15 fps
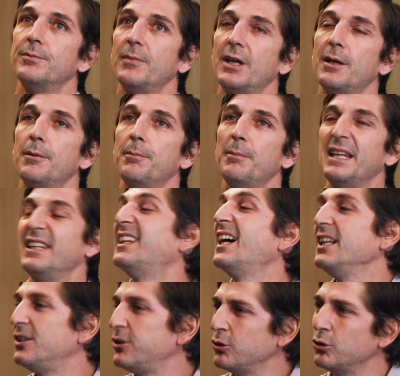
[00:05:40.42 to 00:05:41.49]

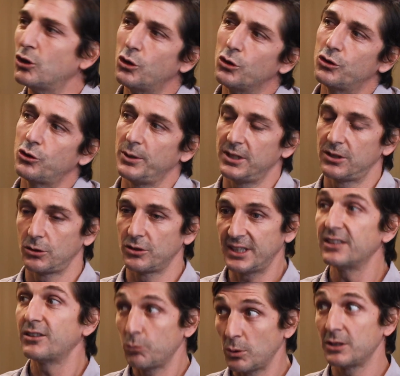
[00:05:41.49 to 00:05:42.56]
mentality in a country. So
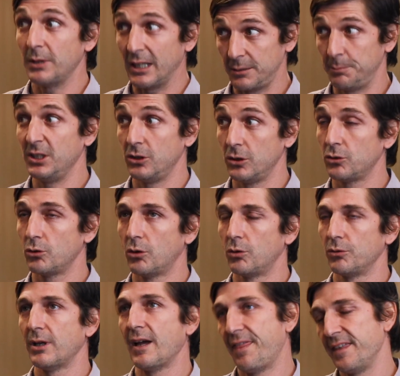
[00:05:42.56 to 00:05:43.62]
that has been,
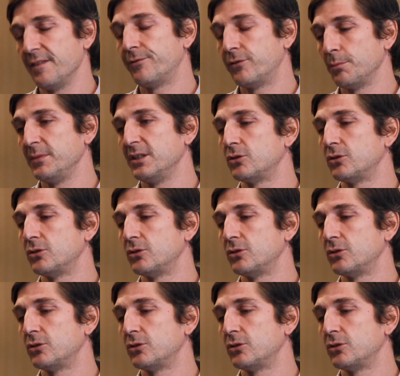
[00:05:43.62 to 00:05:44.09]
I think, for me